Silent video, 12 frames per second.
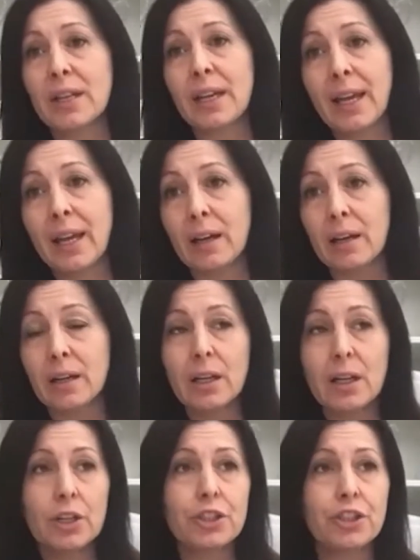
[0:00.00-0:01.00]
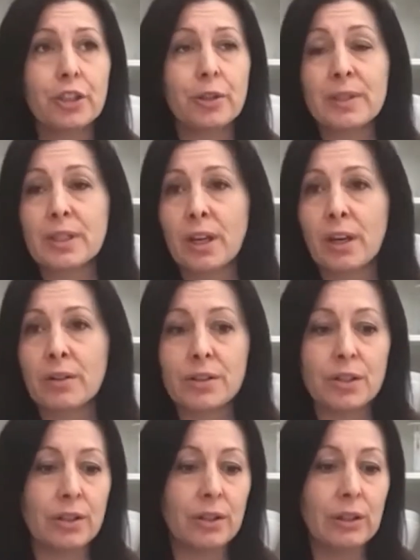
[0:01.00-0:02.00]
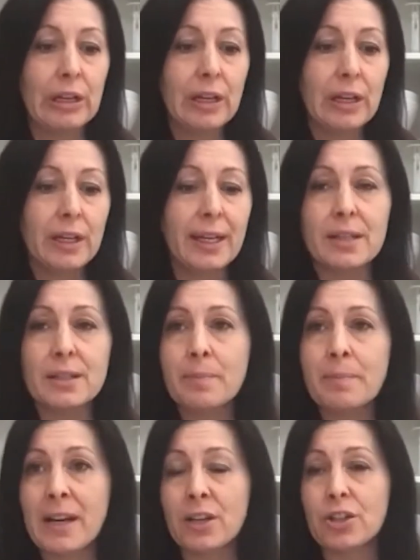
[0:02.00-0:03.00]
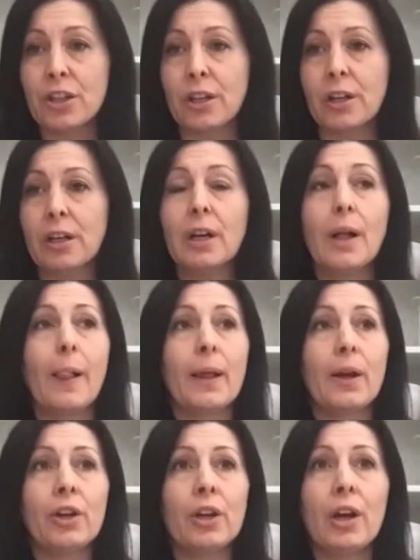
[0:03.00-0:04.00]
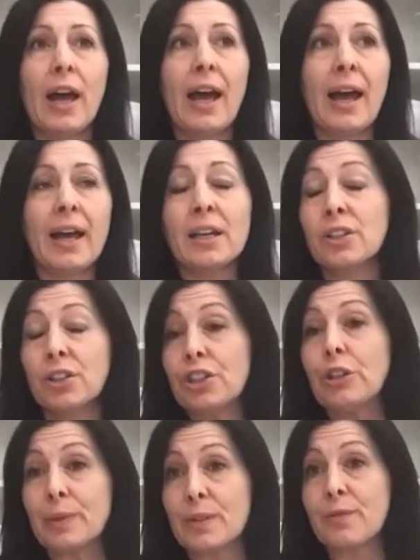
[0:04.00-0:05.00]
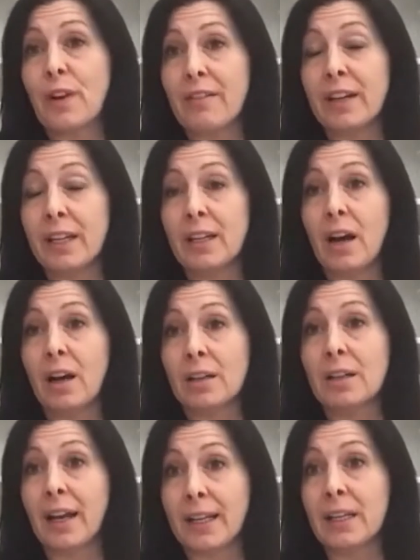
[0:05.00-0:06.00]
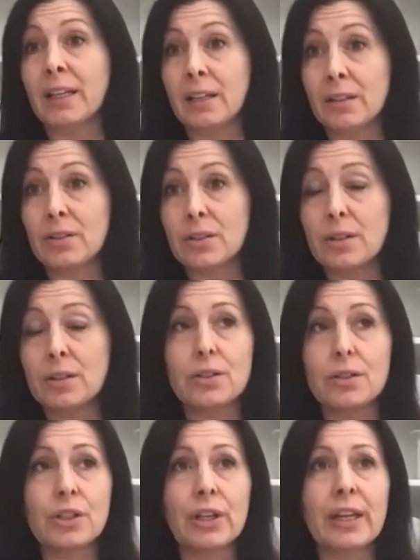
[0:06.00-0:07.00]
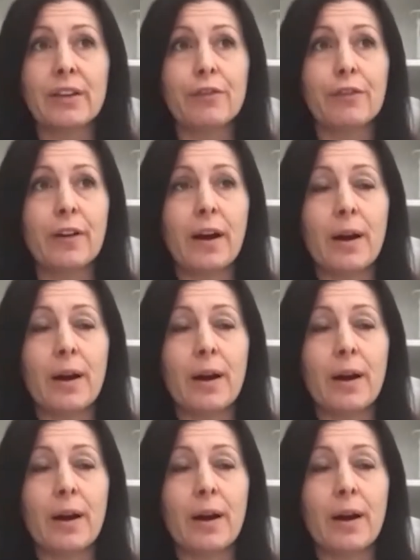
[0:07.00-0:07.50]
to hear. She was going to get dementia, and she was very unlikely to live